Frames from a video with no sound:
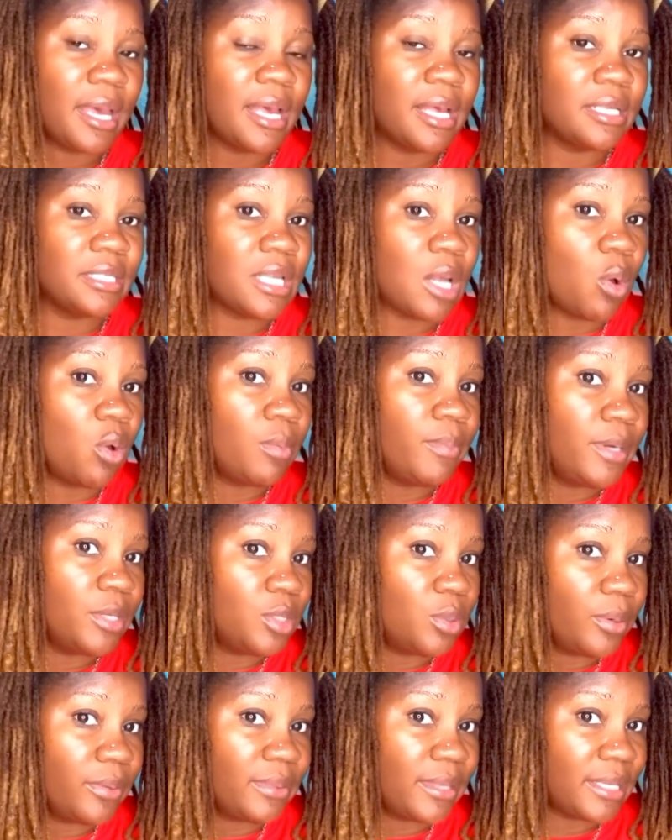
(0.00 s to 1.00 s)
So I will be
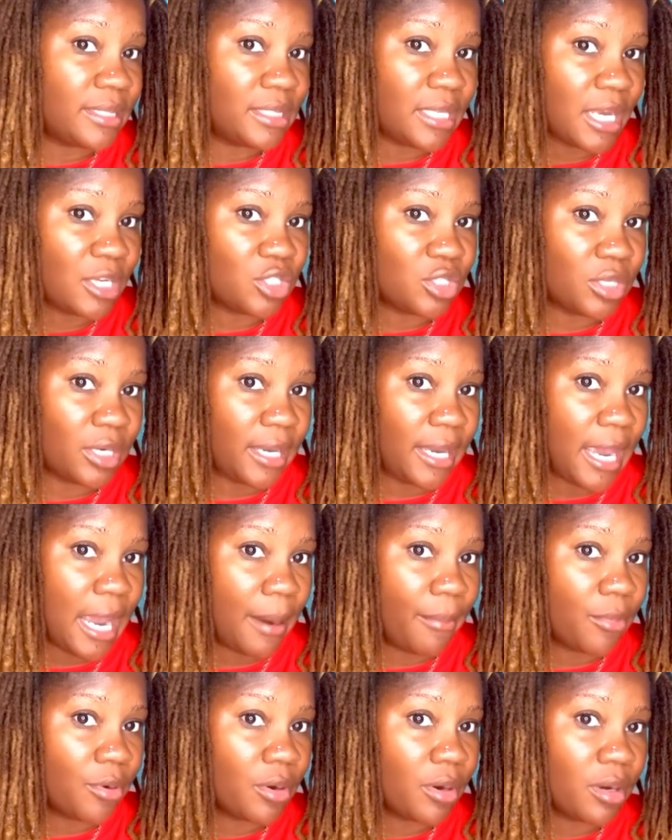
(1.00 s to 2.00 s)
doing this section on
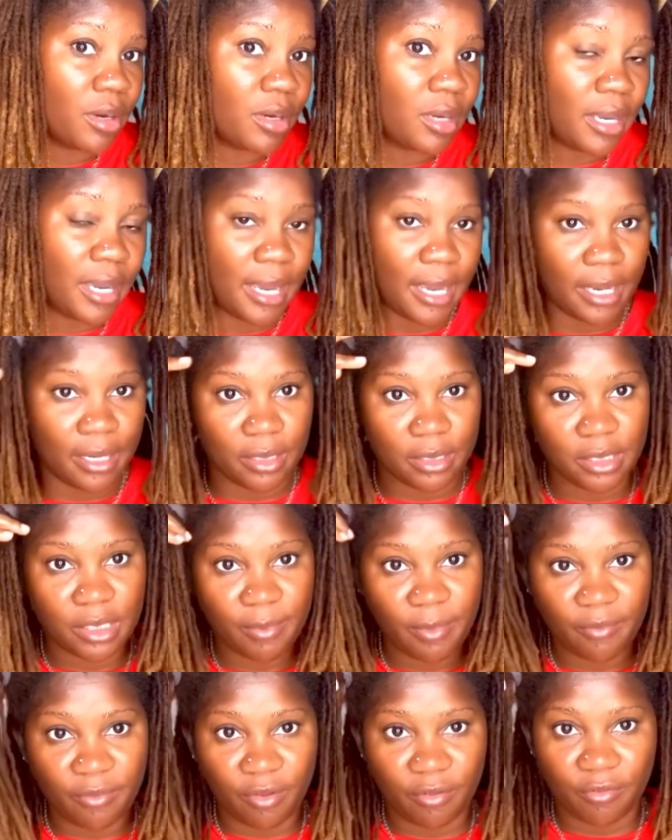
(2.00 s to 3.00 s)
camera and some
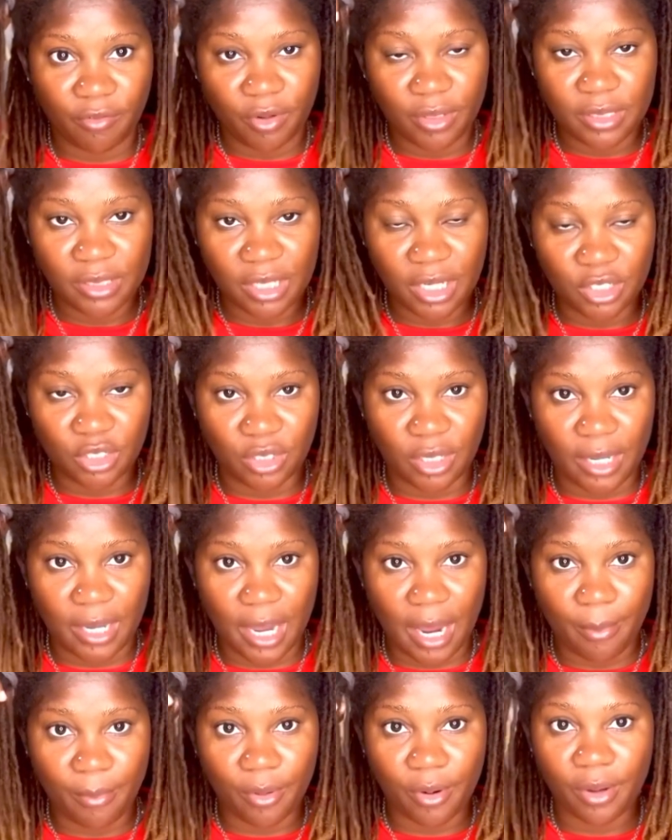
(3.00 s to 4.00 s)
of the front section on
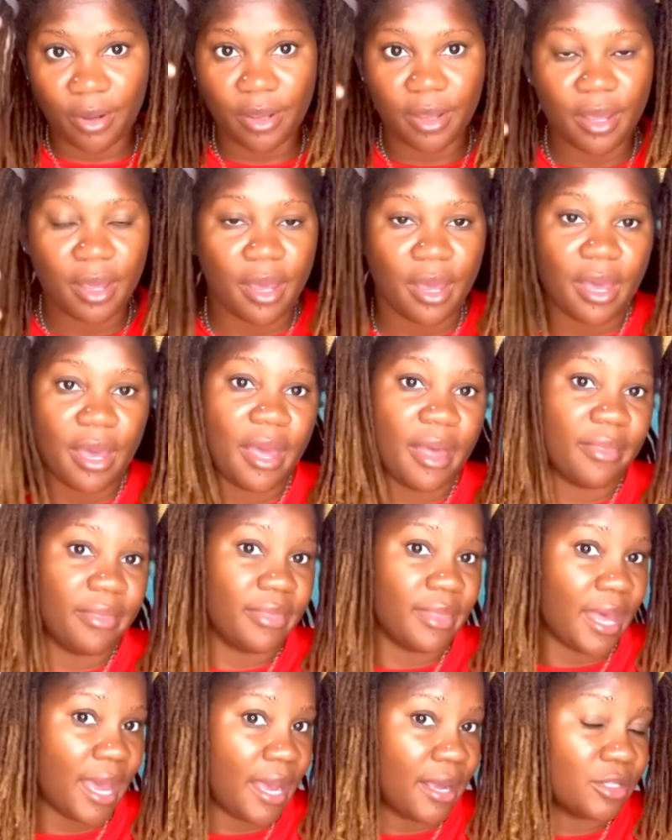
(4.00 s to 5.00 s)
camera, and
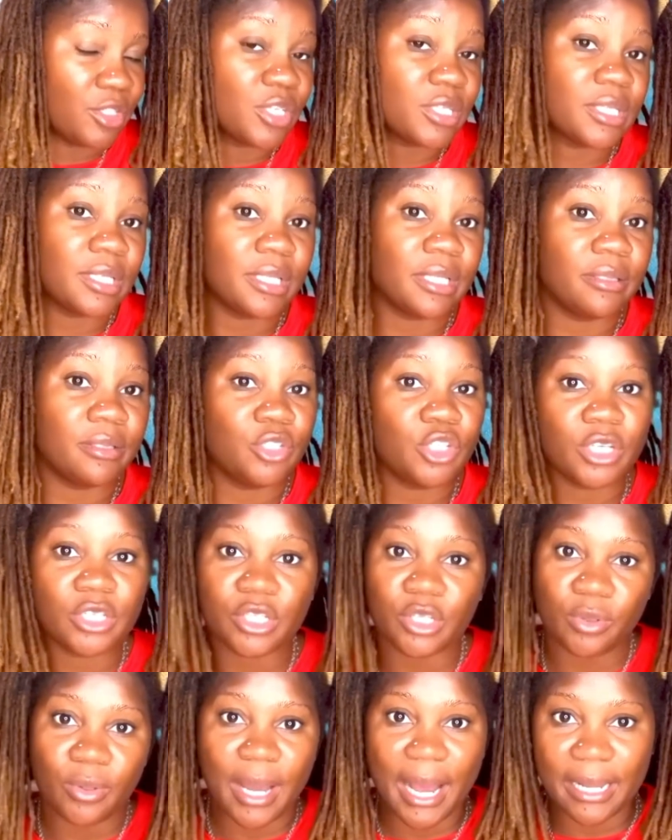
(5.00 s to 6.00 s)
then just so
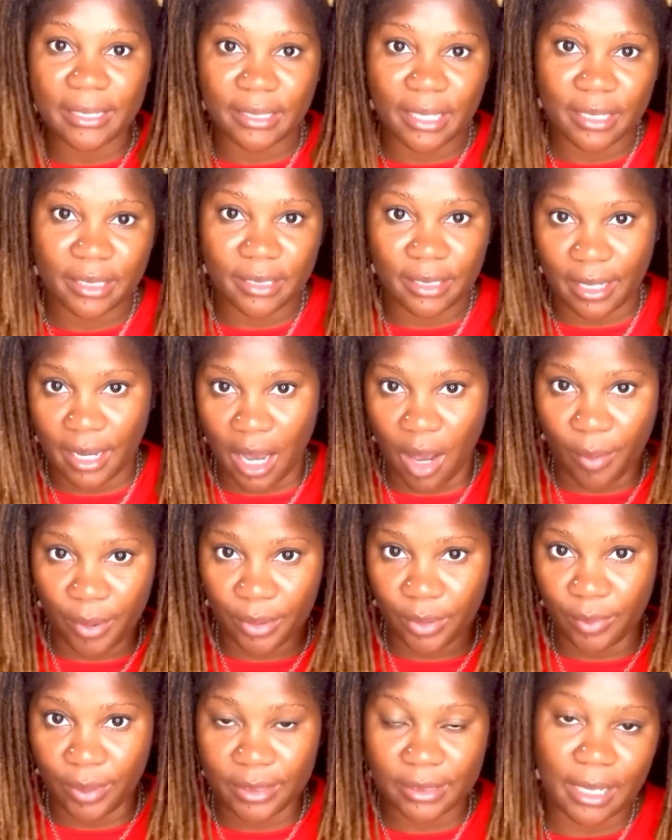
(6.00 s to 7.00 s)
you guys can see how I
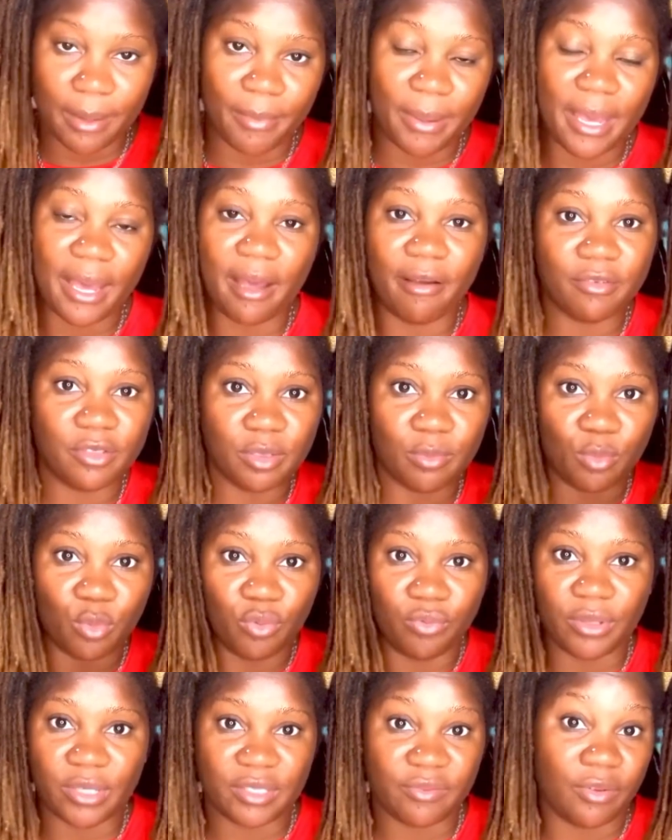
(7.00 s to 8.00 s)
do it. So I may have to
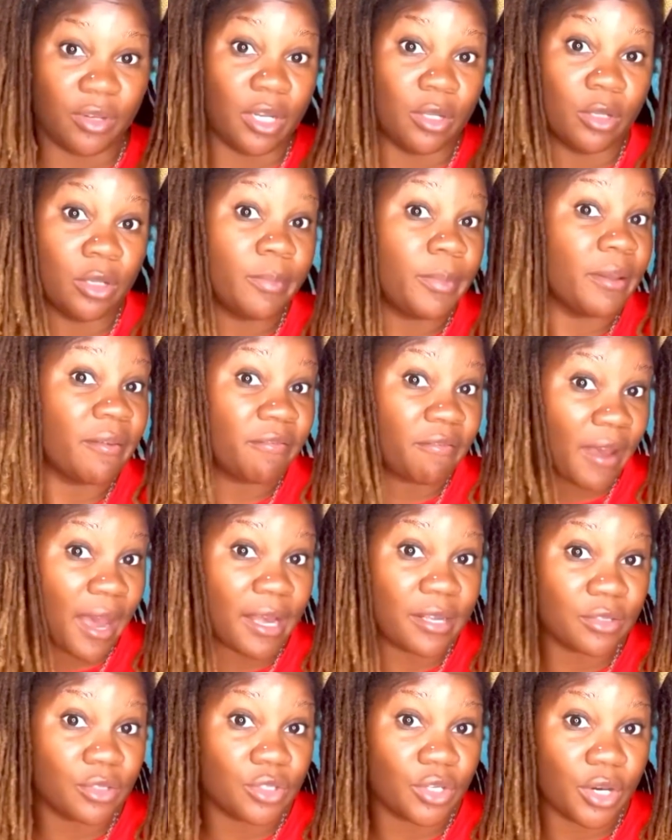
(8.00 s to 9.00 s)
move this video a little bit
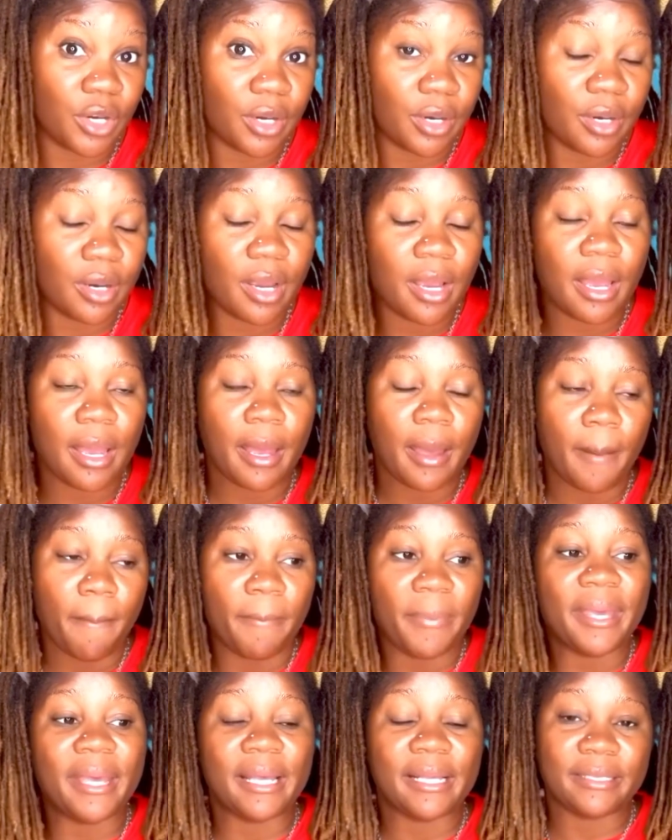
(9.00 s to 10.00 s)
faster
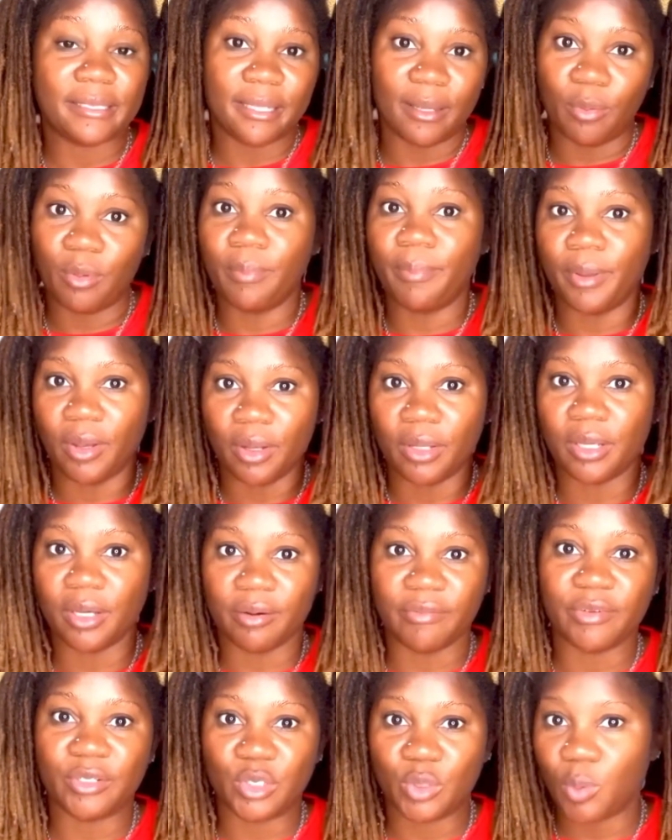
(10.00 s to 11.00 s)
because then we'll be on here
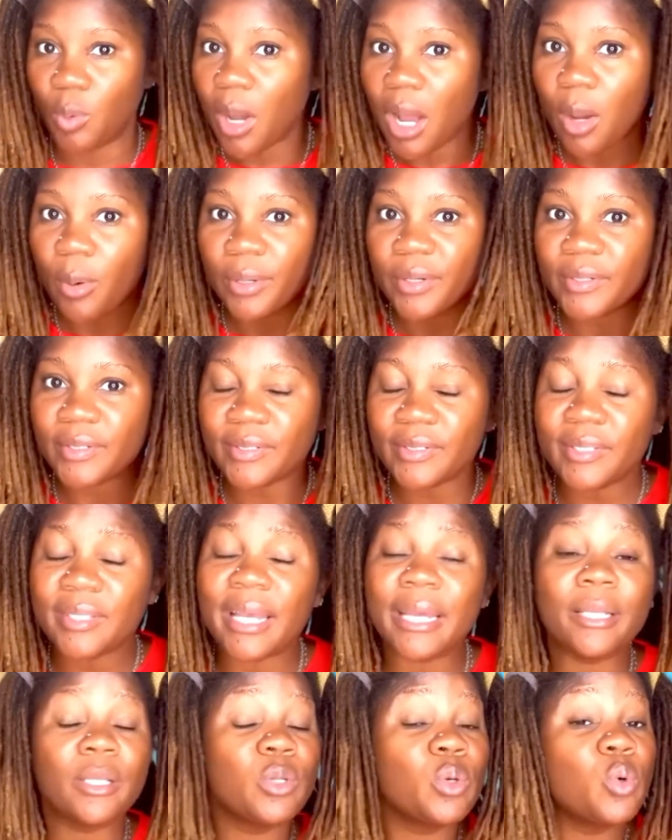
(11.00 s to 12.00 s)
for 2 hours,
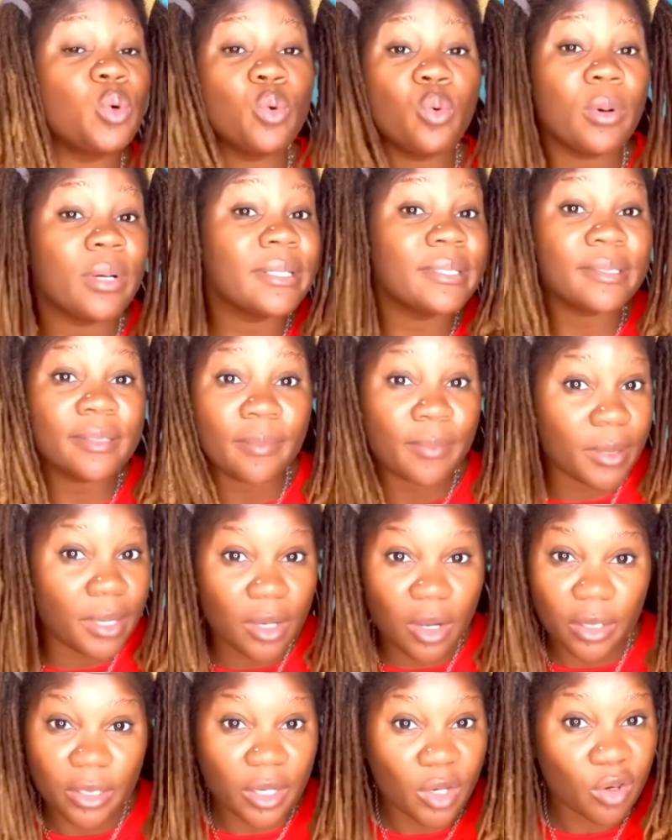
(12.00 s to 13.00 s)
and who wants to be
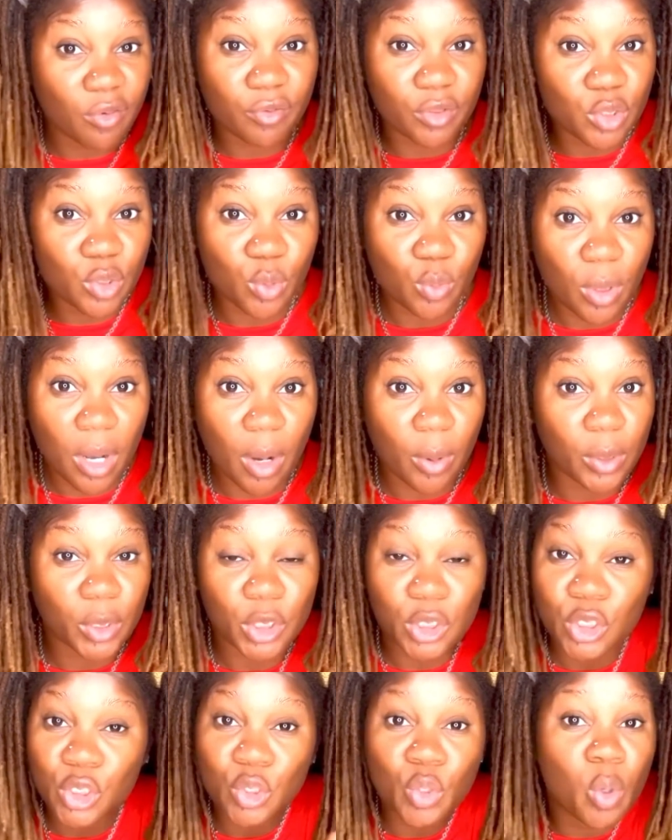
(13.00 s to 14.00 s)
on here for 2
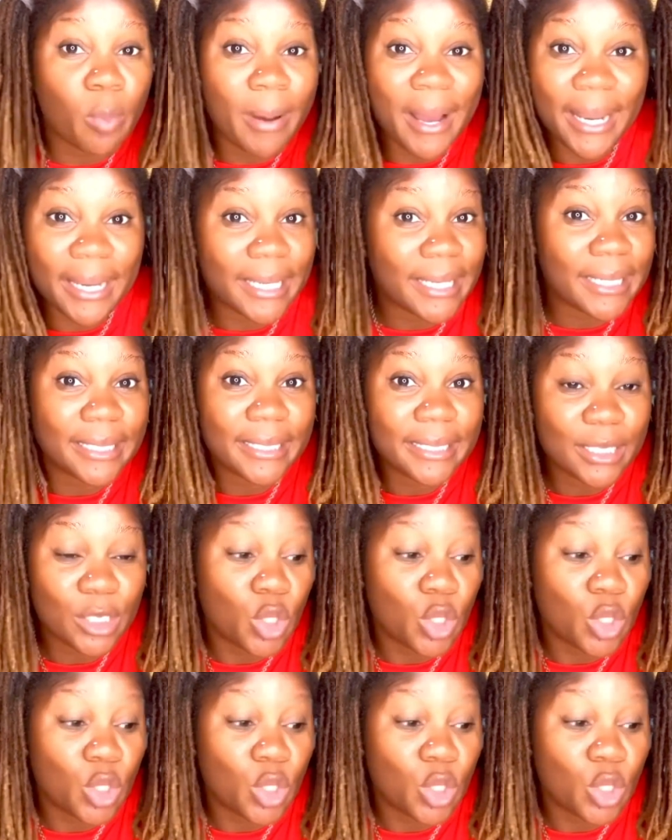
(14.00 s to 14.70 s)
hours? Nobody,